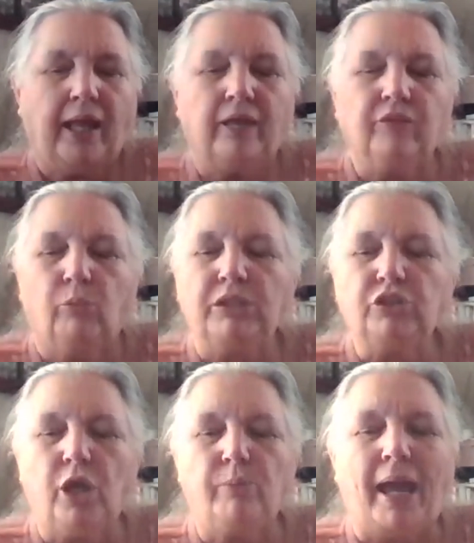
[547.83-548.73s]
And the
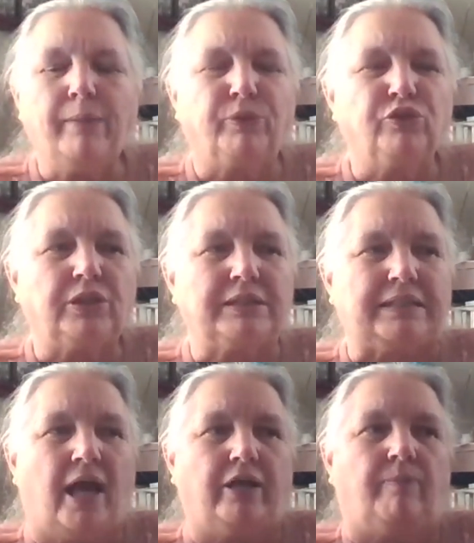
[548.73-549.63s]
Winslow papers
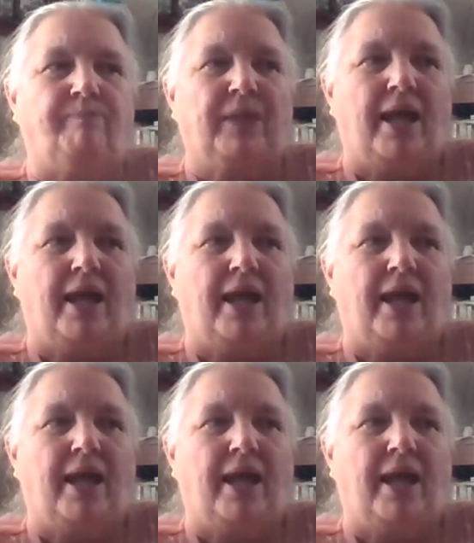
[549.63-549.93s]
is like